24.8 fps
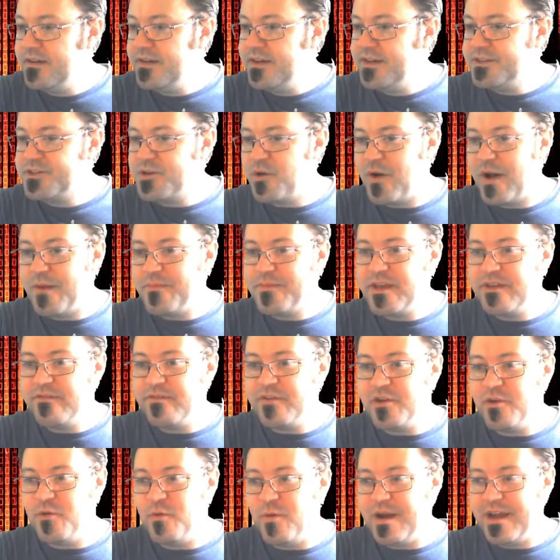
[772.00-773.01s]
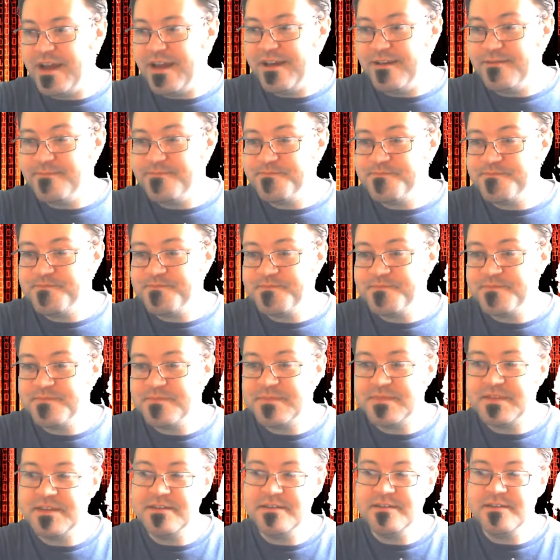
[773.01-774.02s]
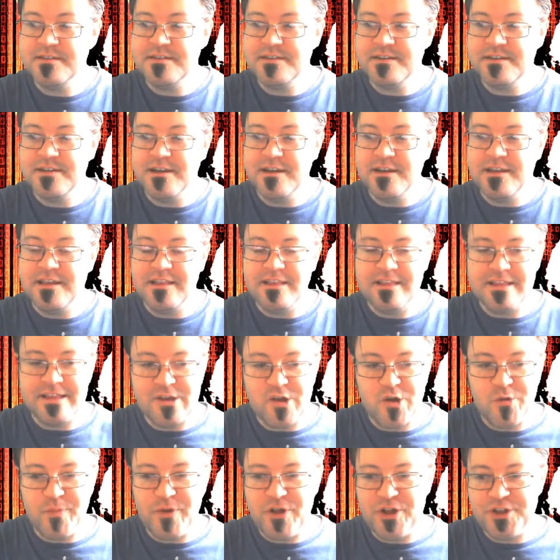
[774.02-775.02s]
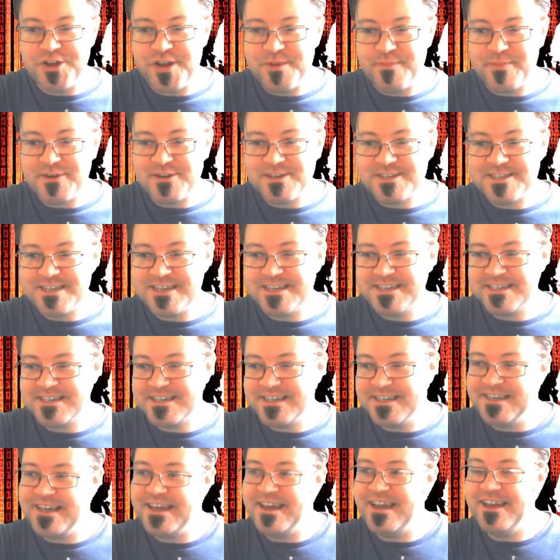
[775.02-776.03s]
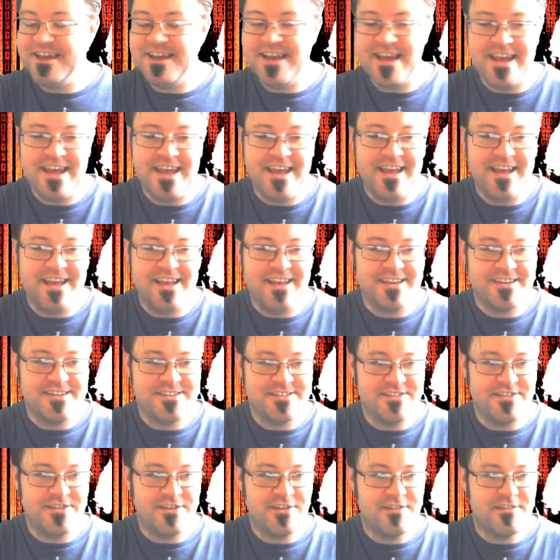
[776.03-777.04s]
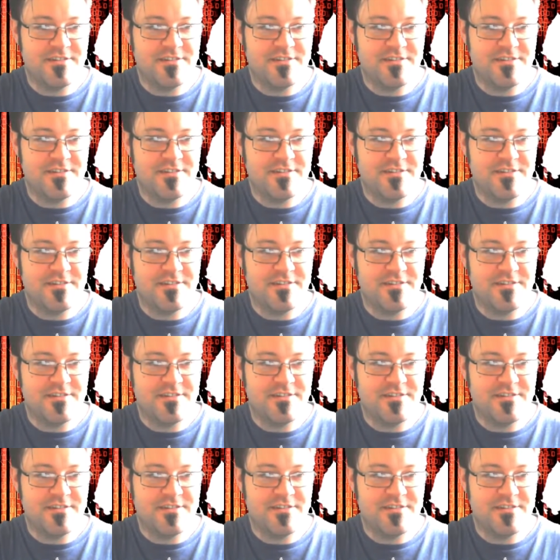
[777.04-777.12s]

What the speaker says: So I'm giving away Leo Ball number 6 today, and